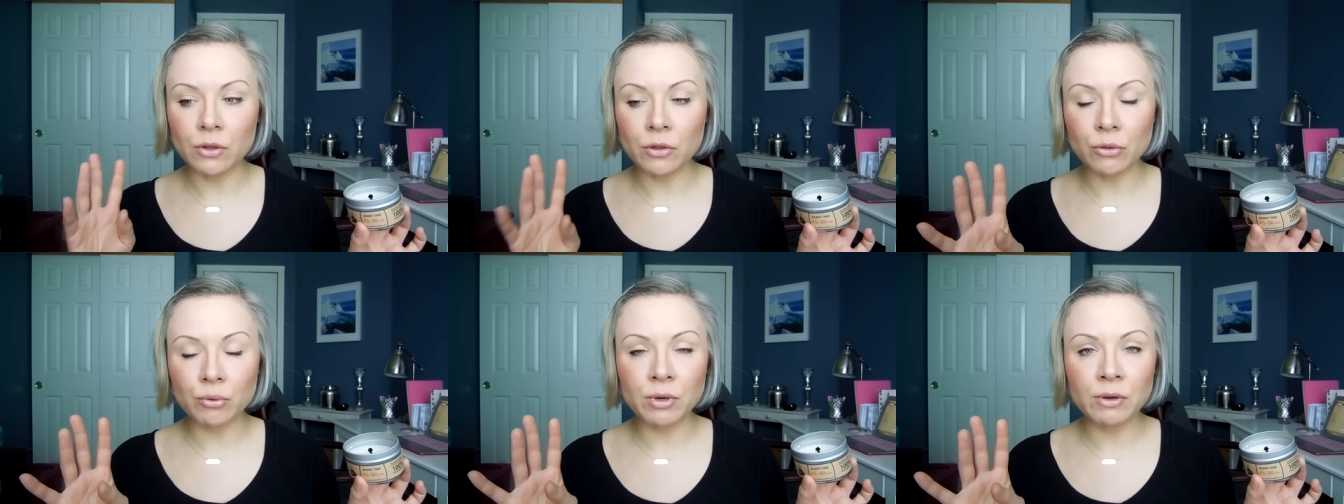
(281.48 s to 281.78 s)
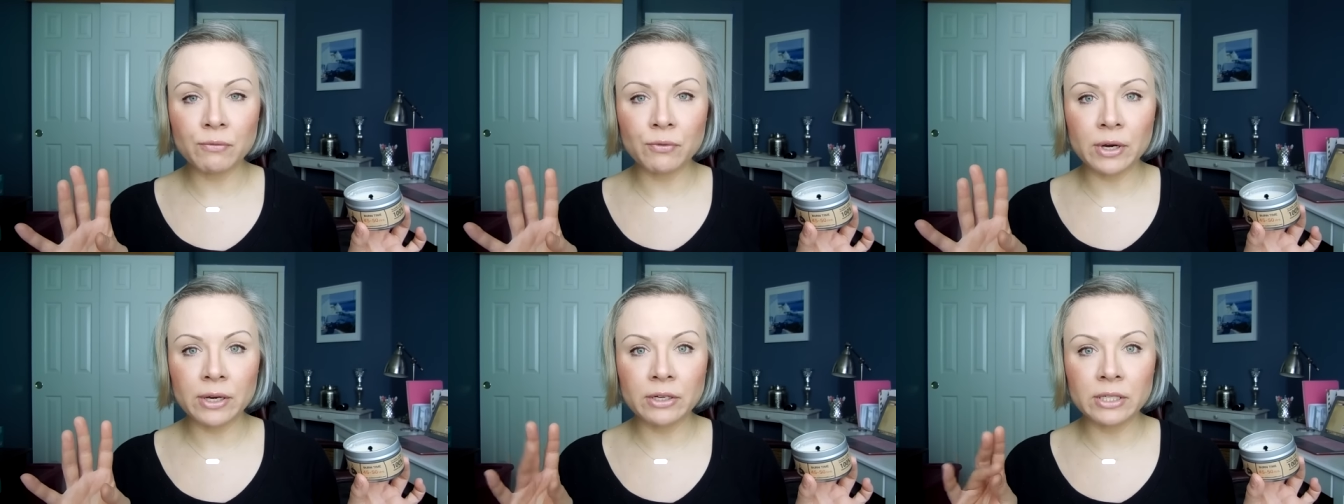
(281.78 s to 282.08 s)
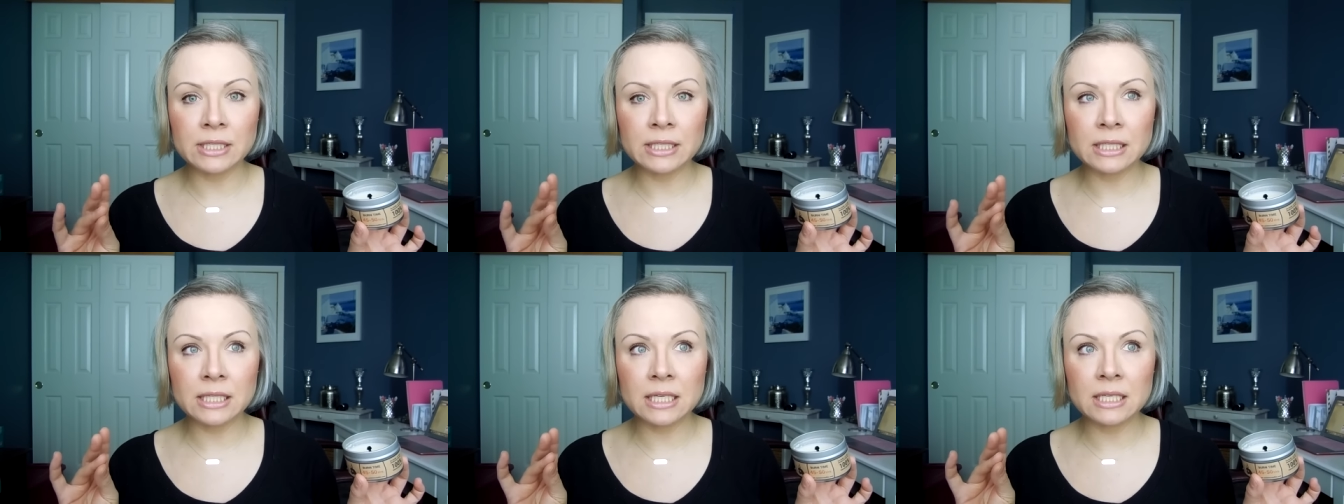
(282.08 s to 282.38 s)
the three
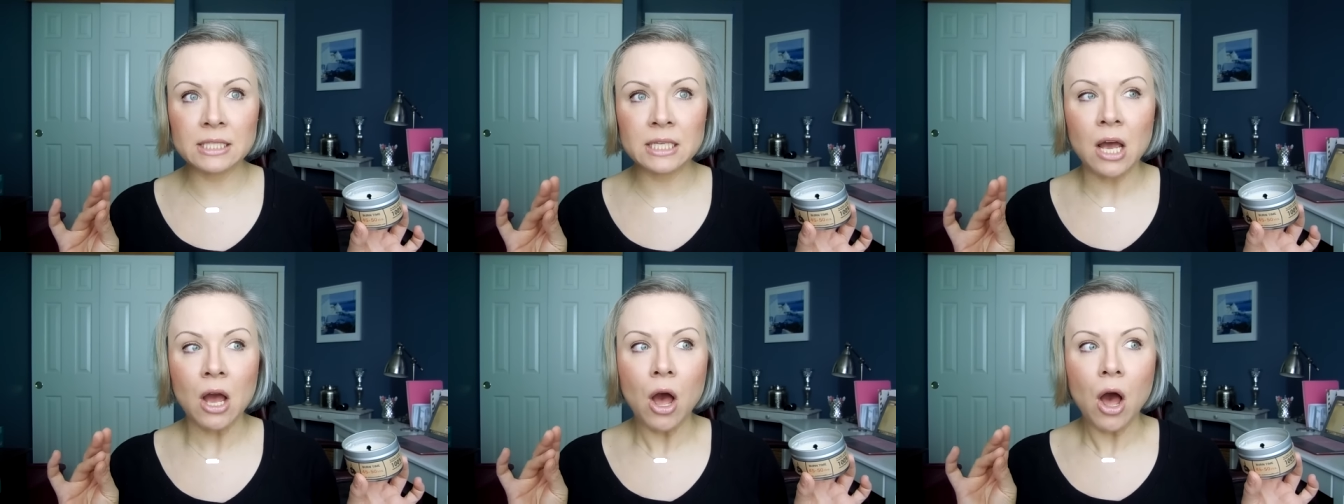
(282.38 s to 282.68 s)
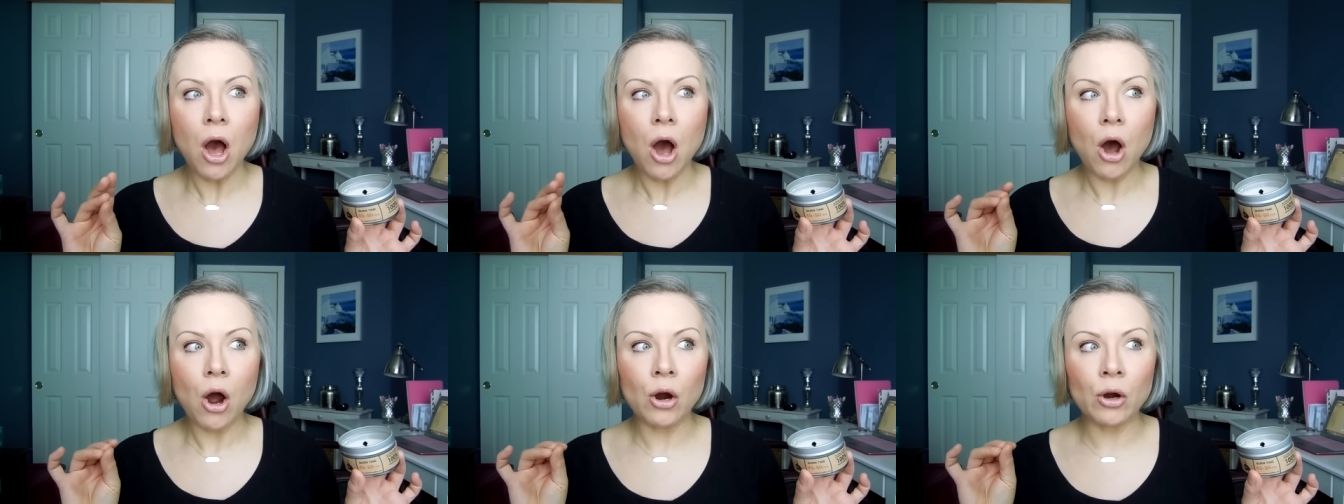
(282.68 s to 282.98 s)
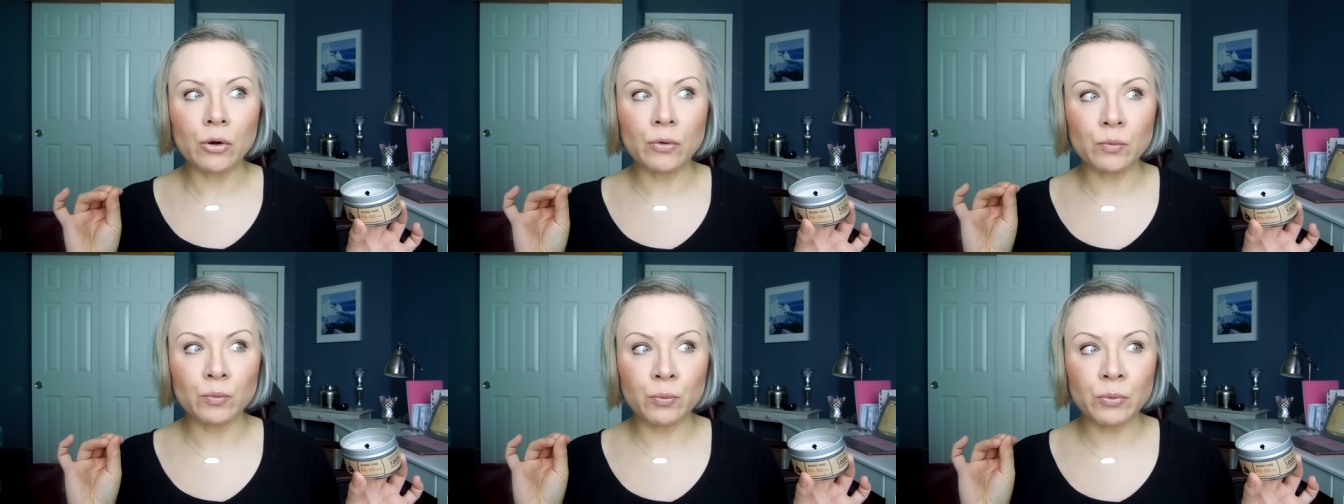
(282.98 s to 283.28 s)
fragrances
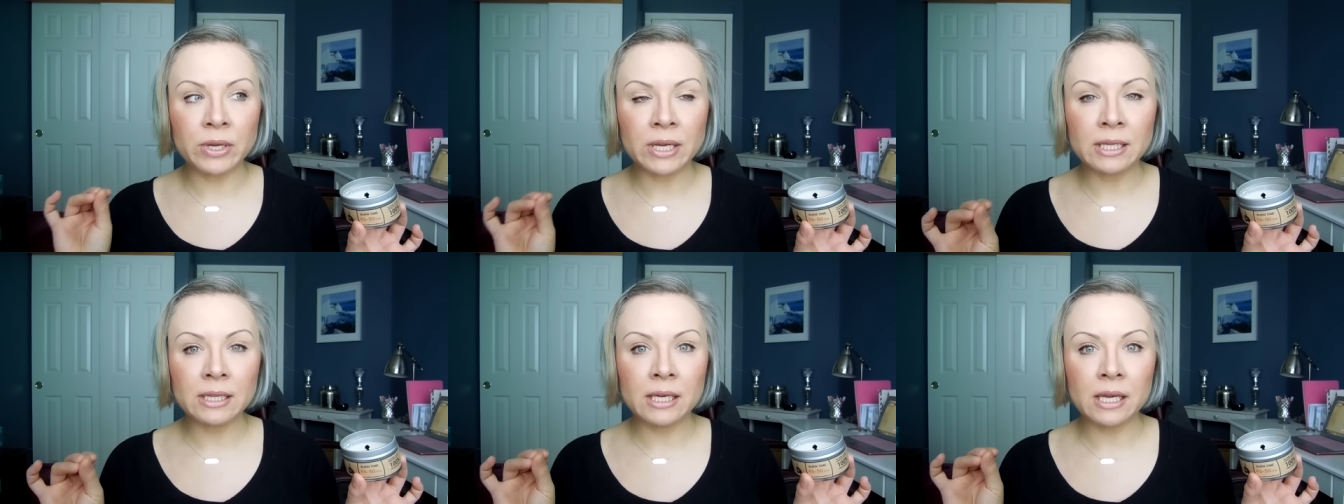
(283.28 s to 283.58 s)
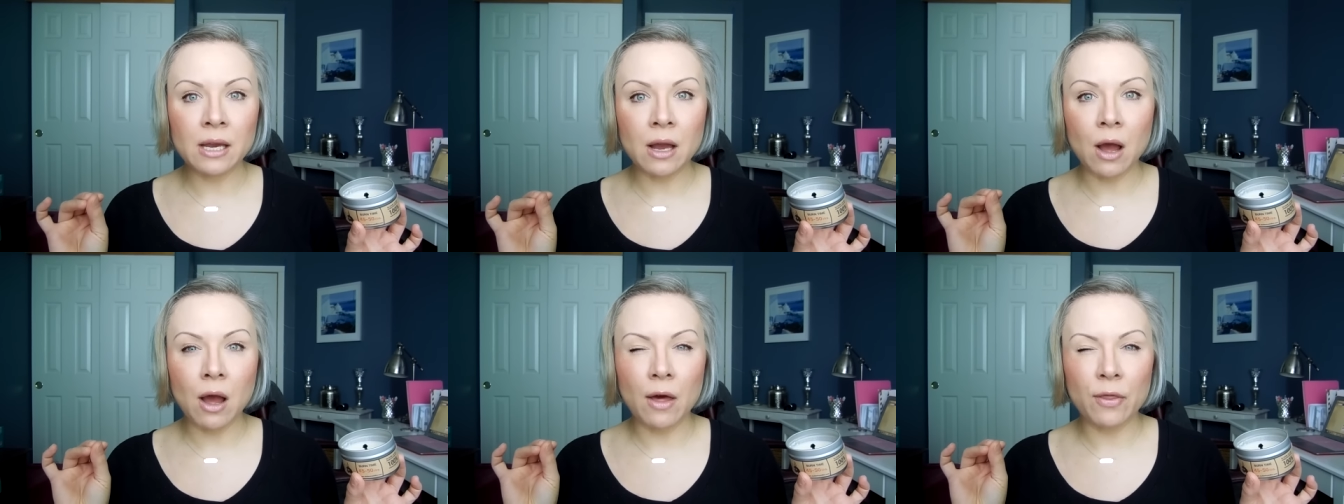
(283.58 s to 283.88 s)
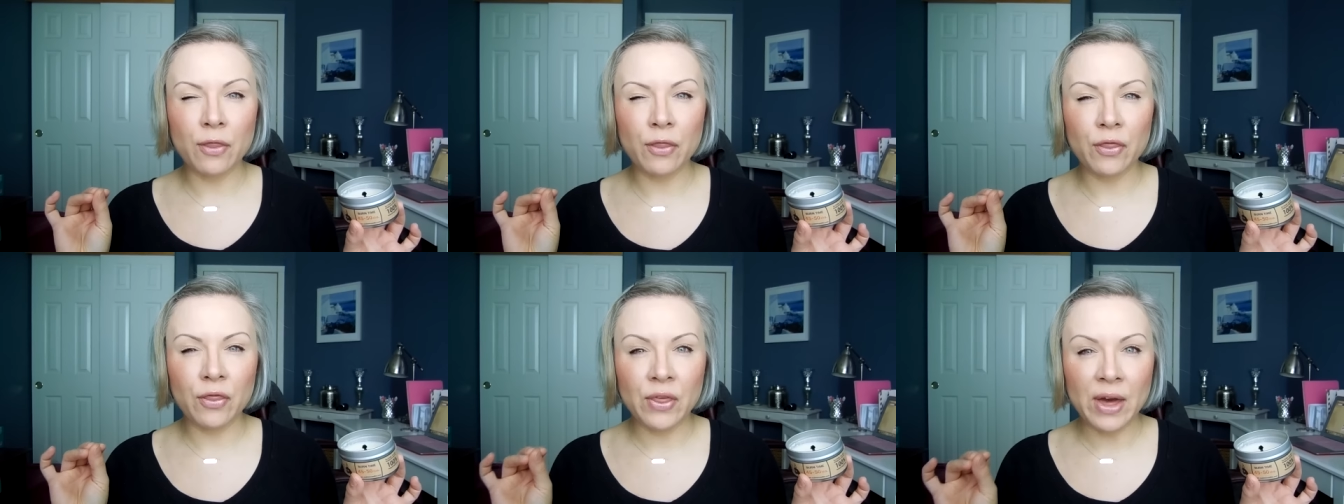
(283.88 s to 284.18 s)
are really
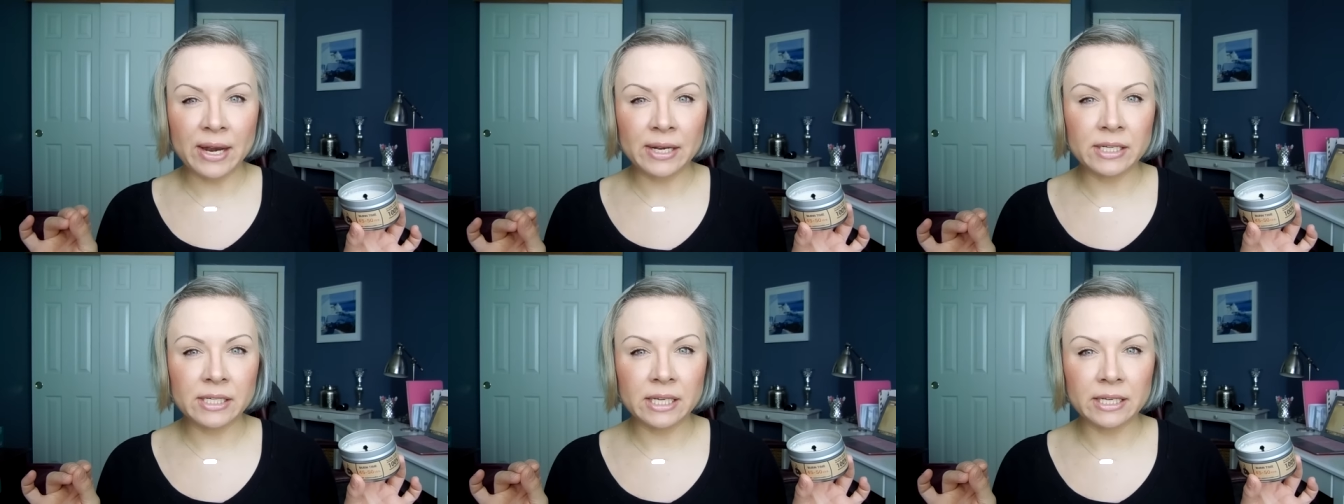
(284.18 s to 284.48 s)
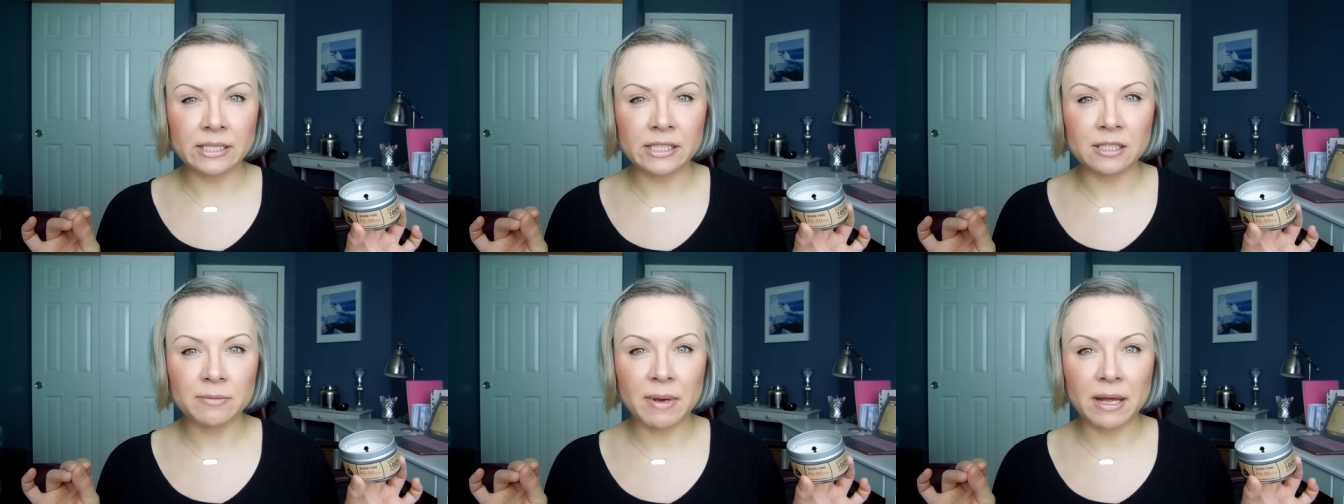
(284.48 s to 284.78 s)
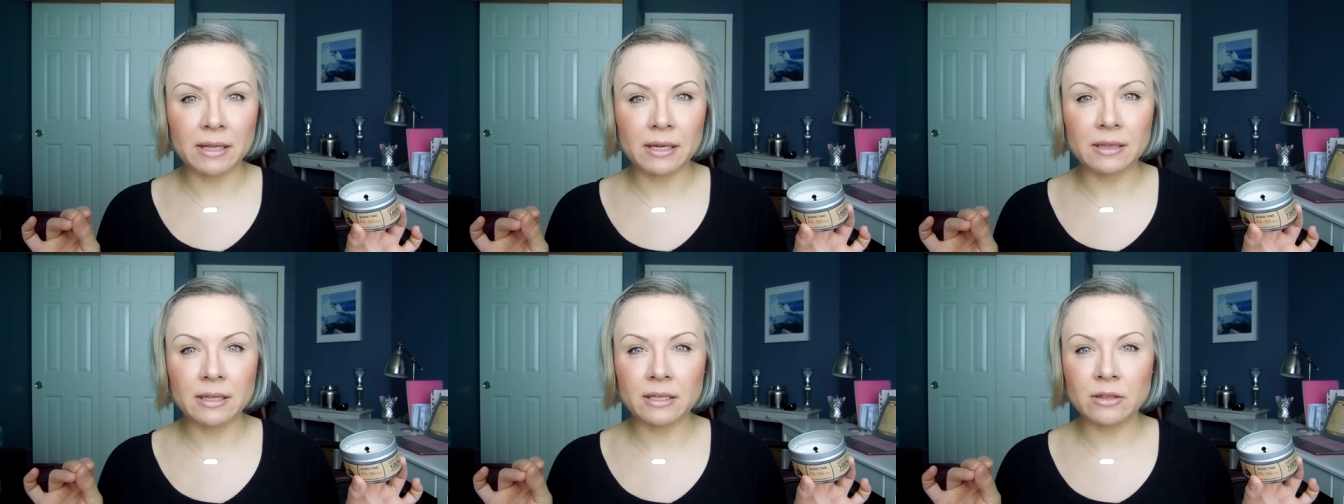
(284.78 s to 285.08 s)
authentic smelling.